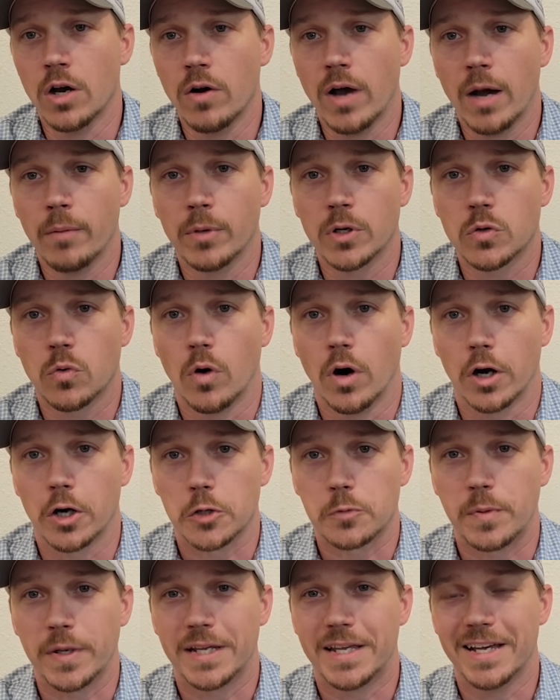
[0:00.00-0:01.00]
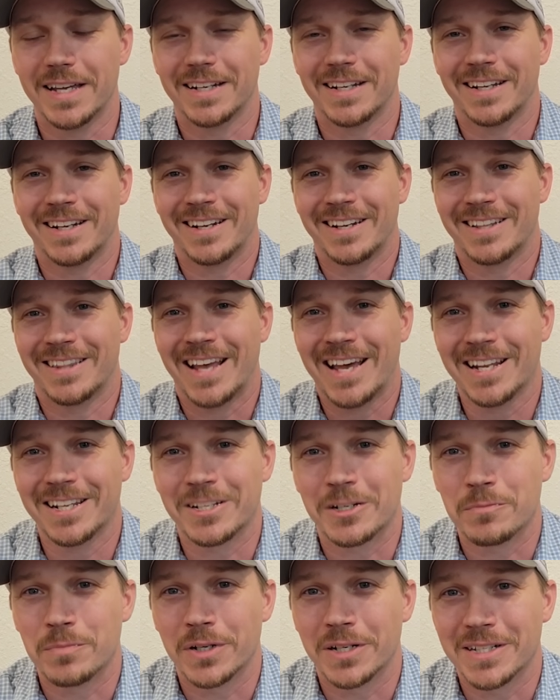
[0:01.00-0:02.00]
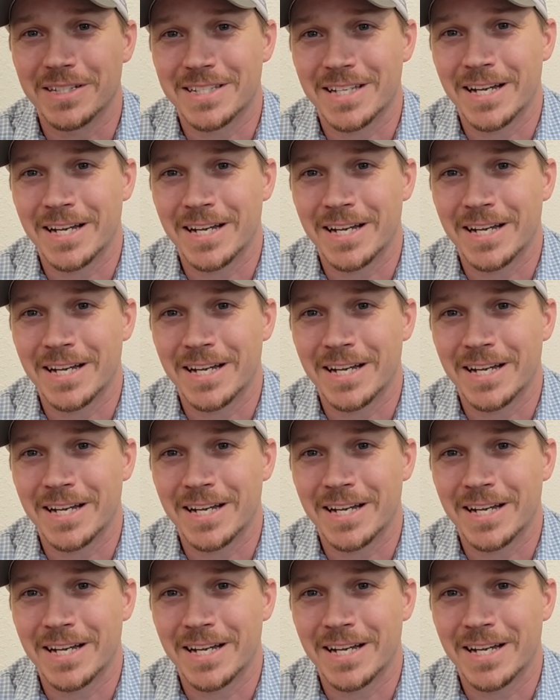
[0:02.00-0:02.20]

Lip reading: know how much water's been getting in that little bit of